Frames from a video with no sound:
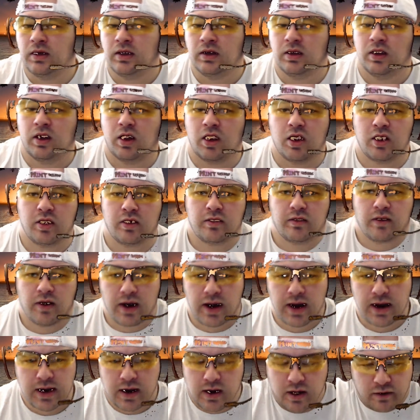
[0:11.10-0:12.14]

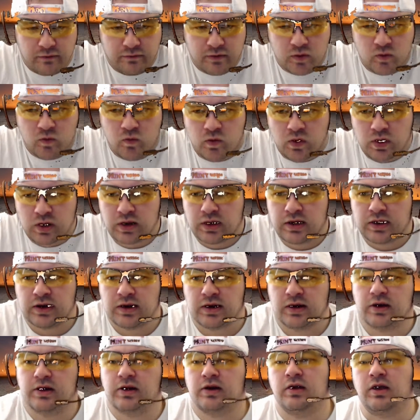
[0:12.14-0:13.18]
Alright
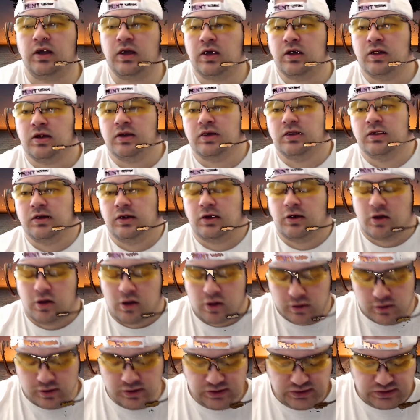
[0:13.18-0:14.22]
everyone,
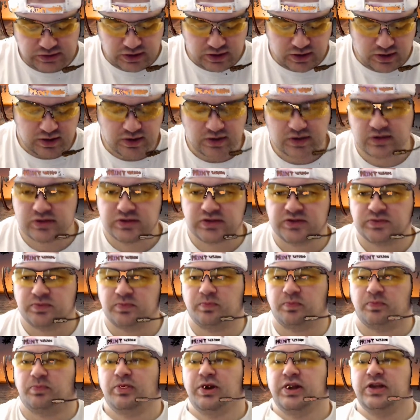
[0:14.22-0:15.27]
this is
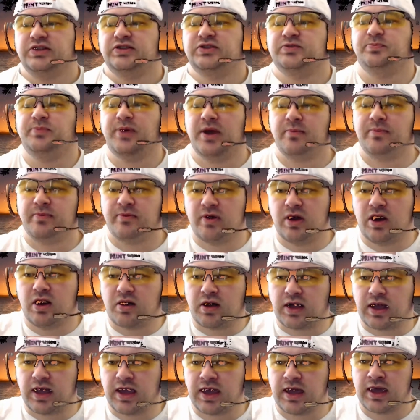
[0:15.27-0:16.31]
Prince Paper
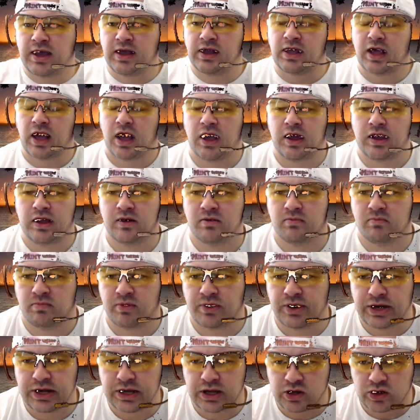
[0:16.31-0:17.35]
Route Gang. I am
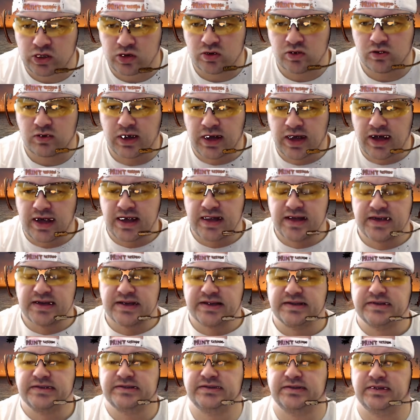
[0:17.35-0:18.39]
bringing you
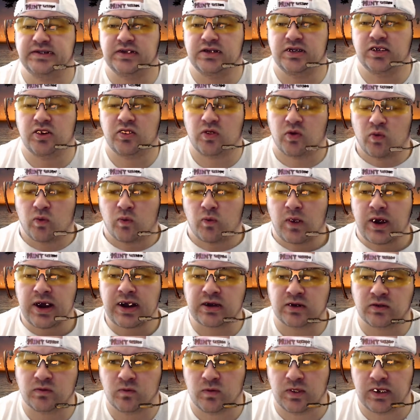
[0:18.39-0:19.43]
guys the
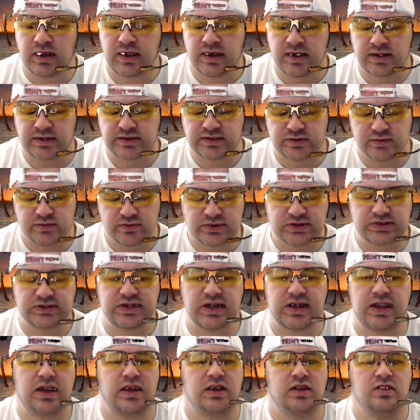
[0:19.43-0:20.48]
correct way to
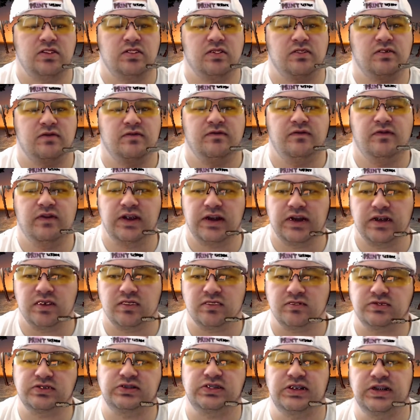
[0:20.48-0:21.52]
set your
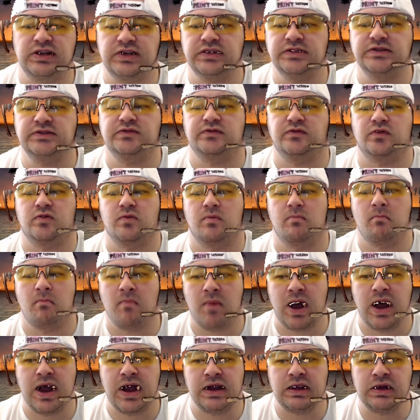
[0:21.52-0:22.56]
video settings for
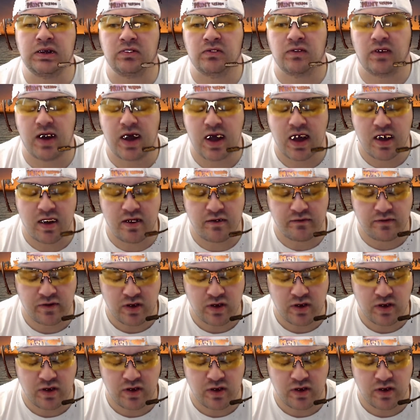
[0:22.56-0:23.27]
Minecraft